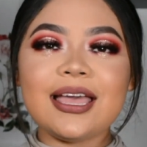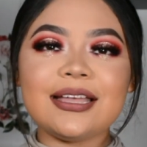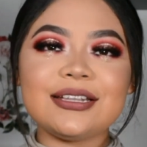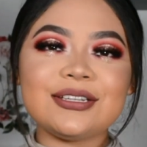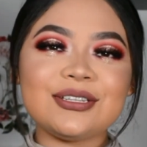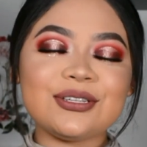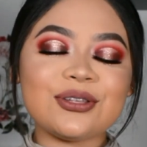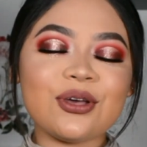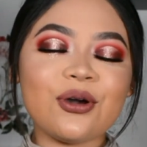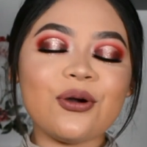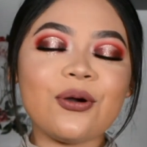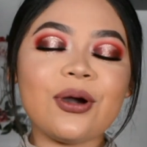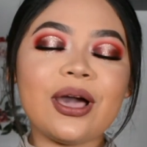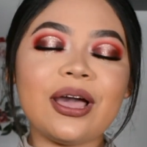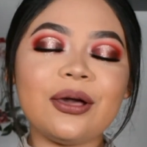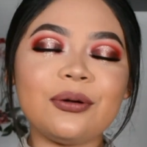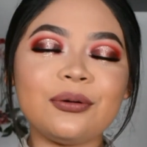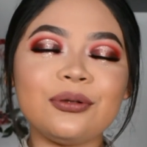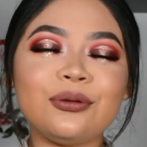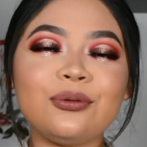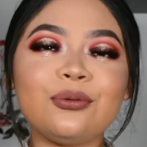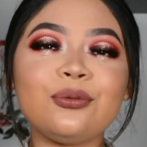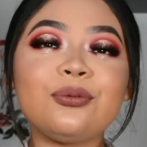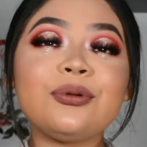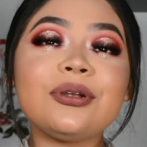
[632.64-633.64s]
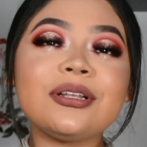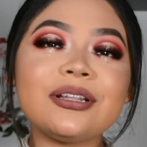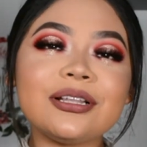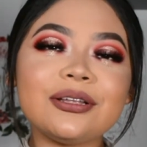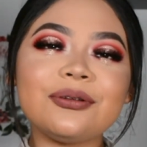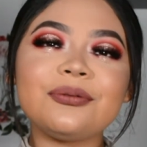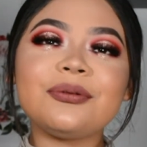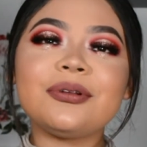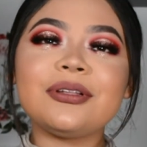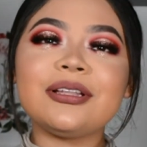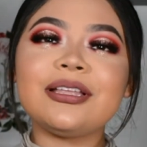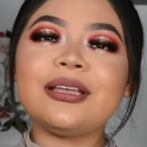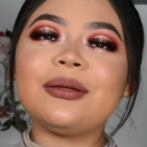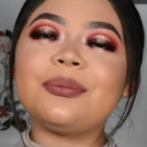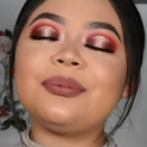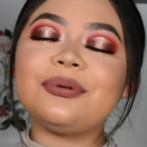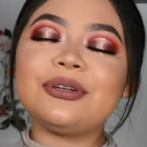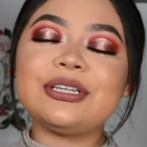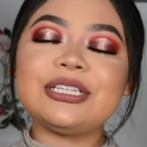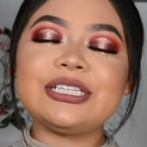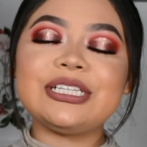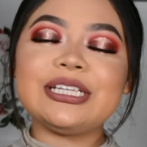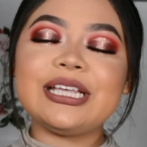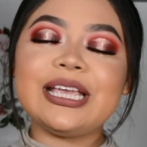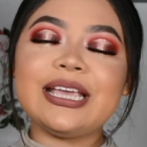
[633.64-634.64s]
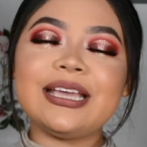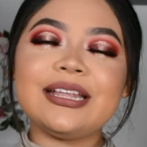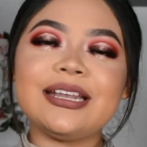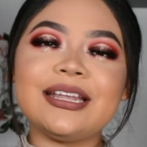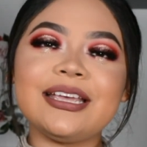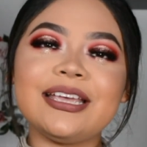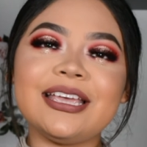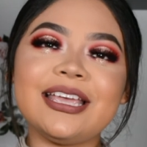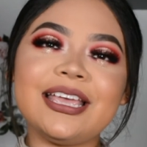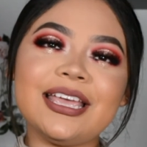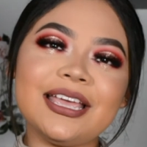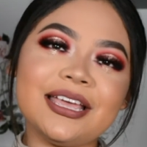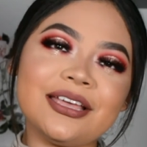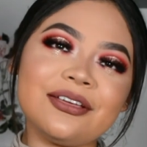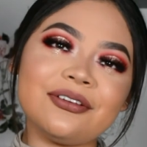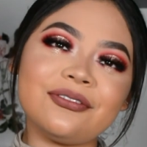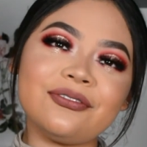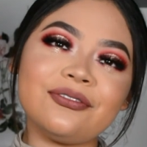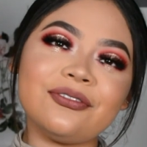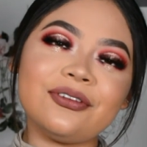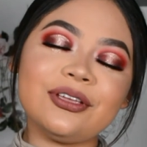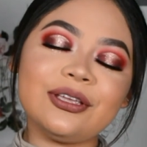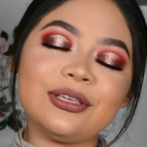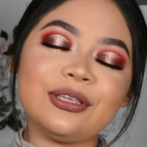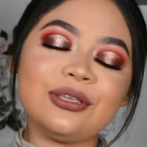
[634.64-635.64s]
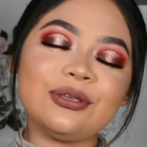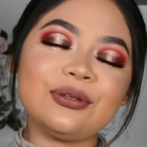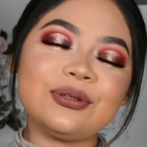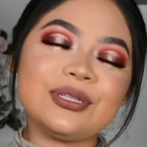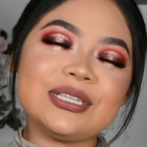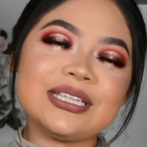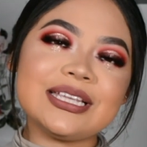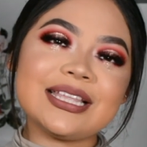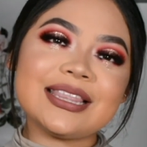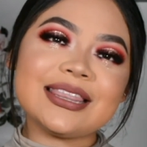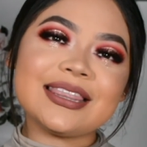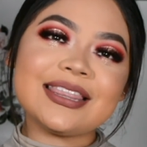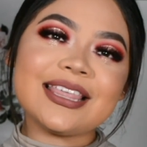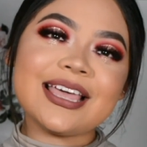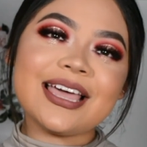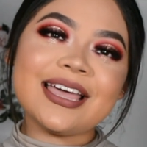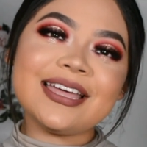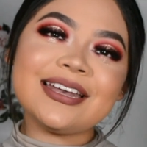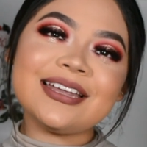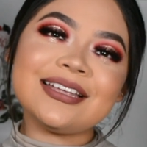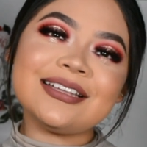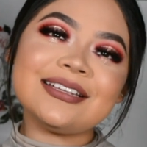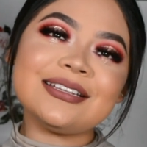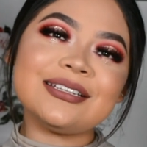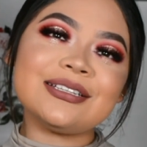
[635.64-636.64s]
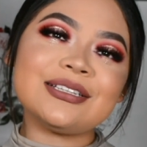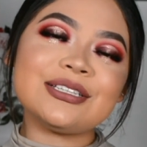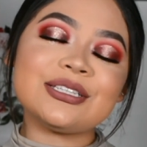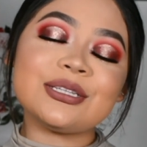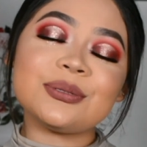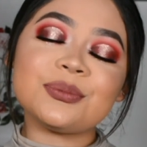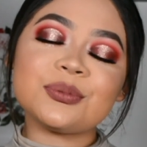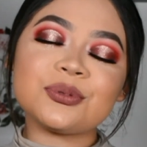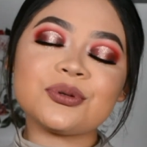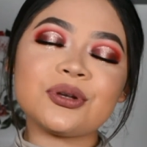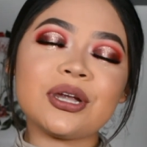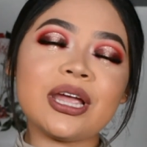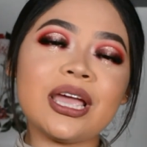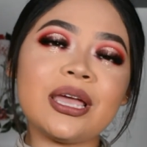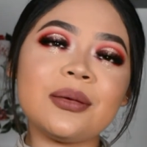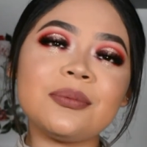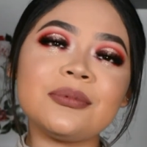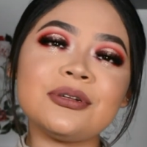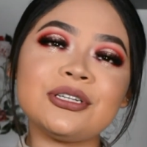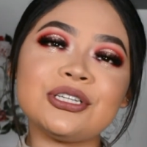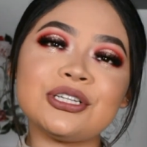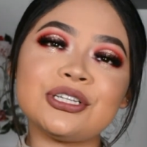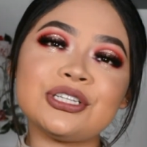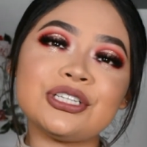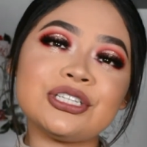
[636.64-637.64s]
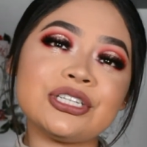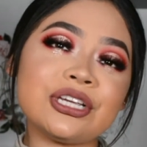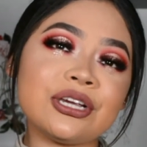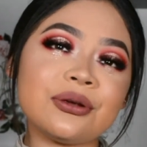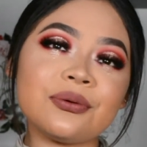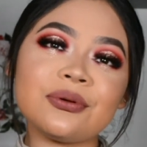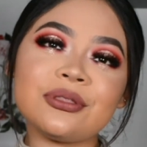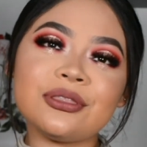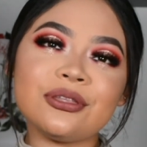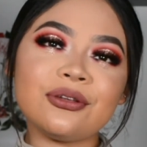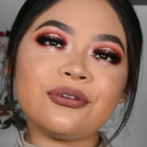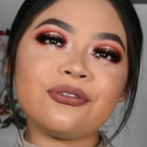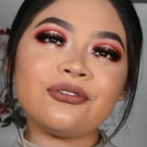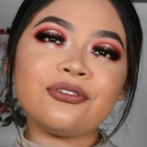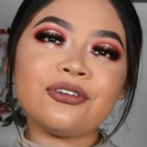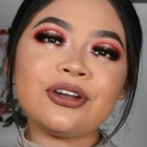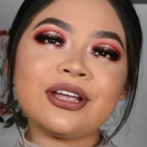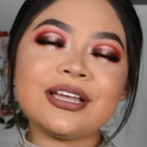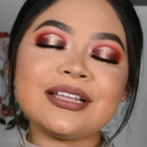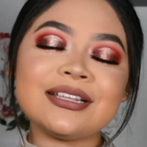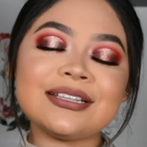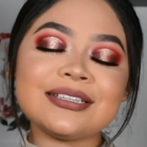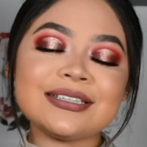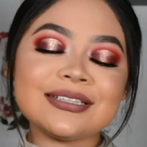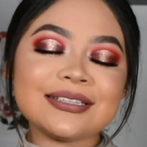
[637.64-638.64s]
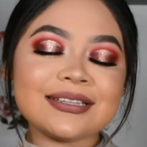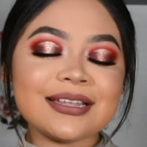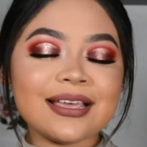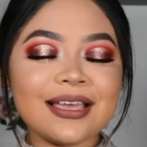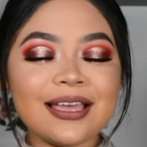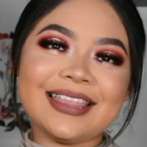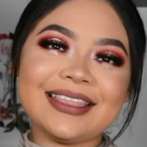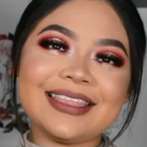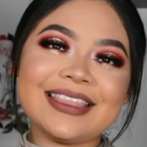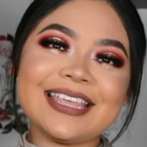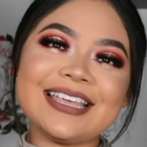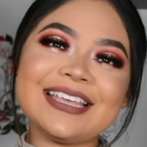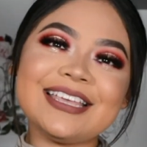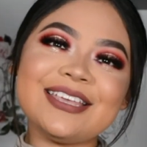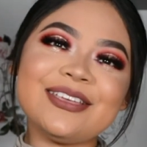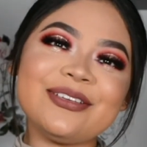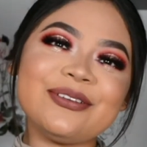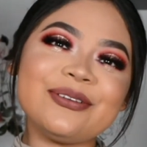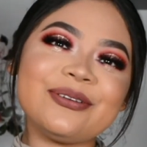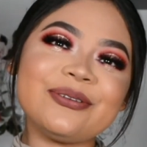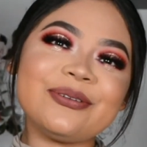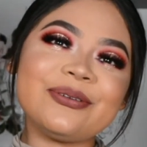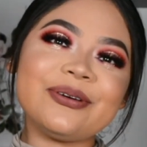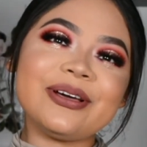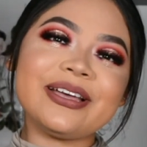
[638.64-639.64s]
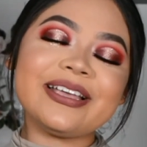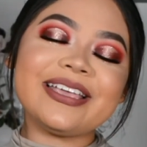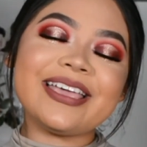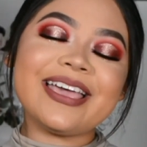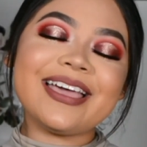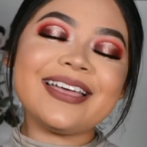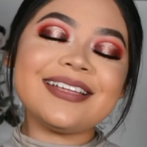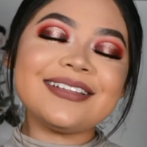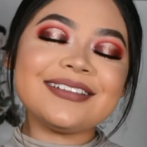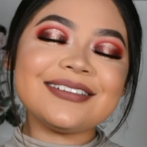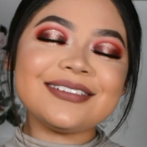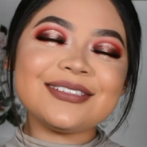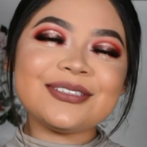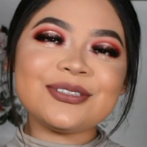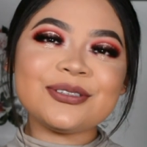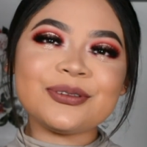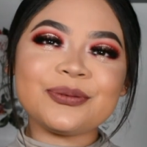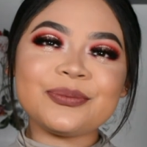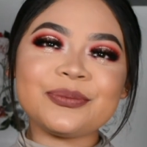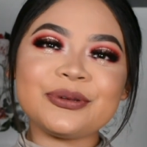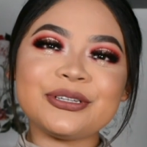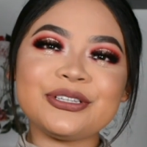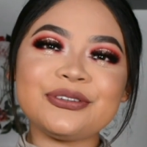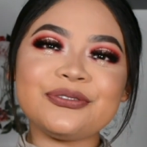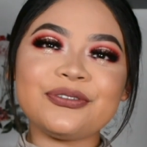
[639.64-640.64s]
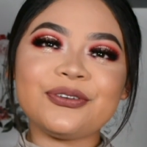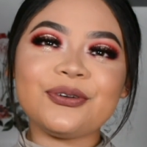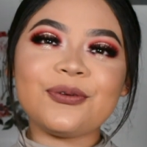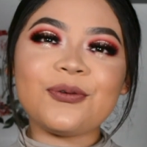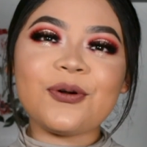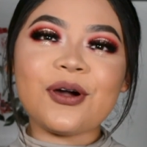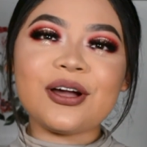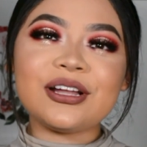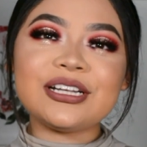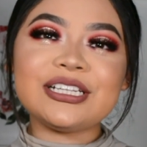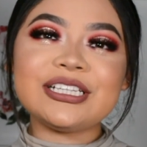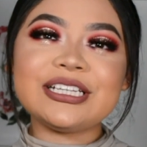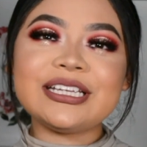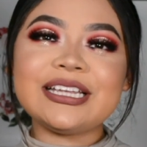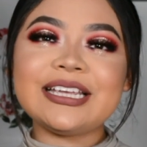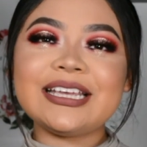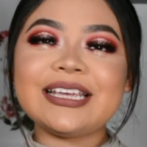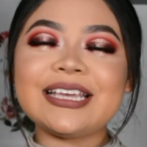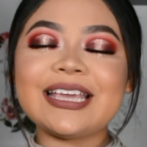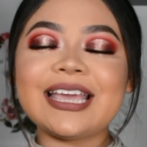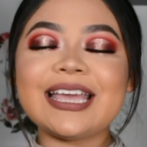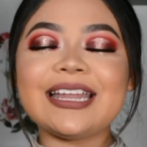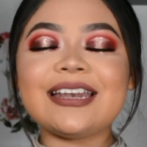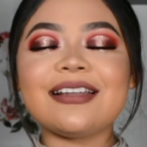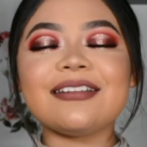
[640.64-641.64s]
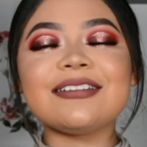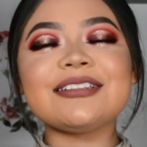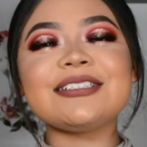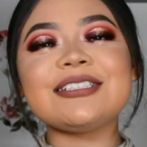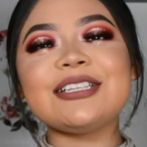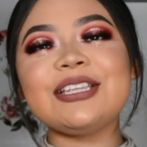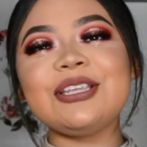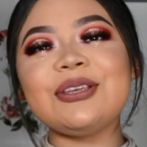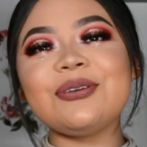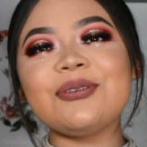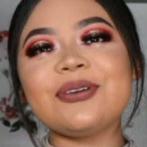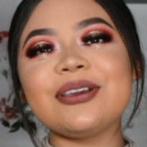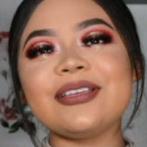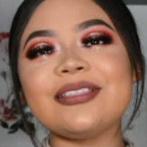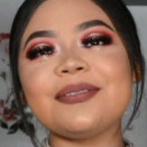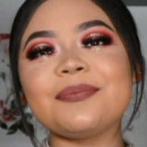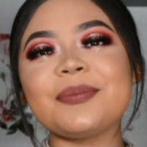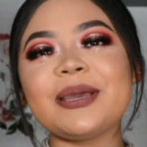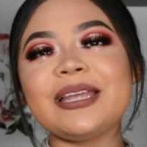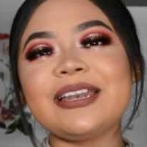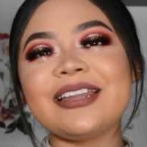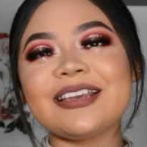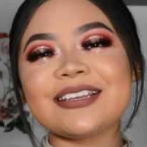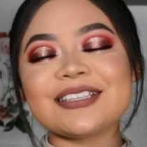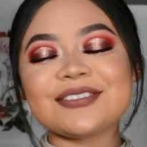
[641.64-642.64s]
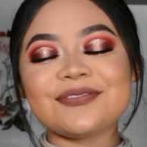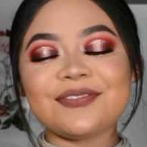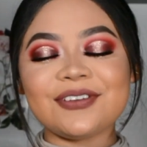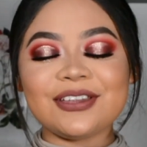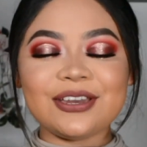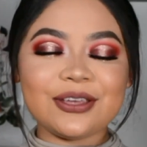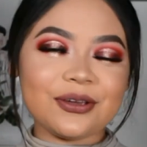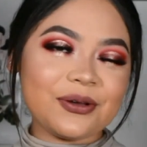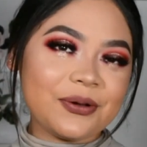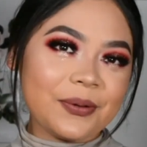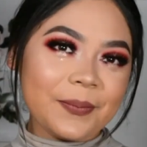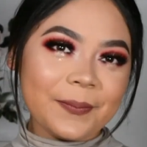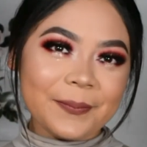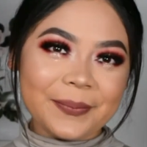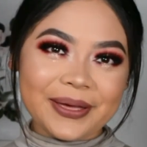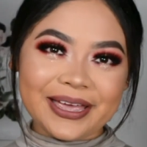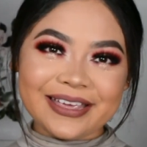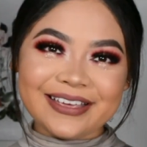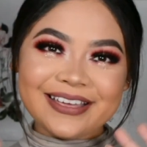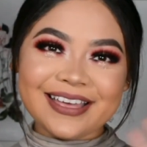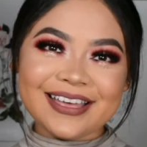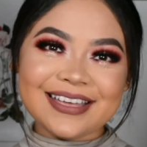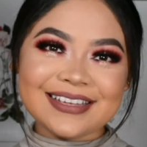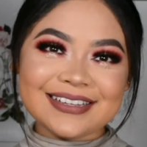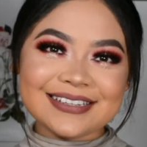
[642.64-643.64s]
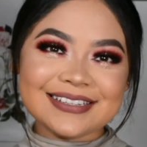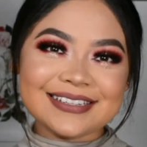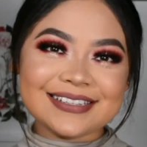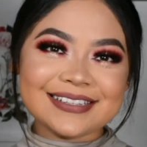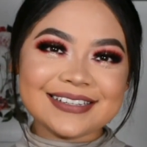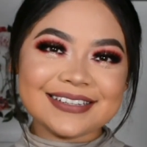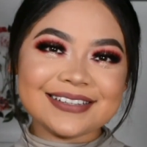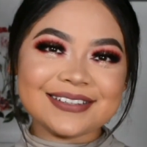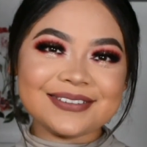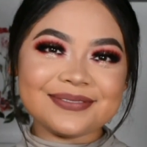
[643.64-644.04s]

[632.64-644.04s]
So I would really appreciate it if you did that and subscribe and just share with your friends. And thank you again so much for watching, and I'll see you in my next video. Bye guys.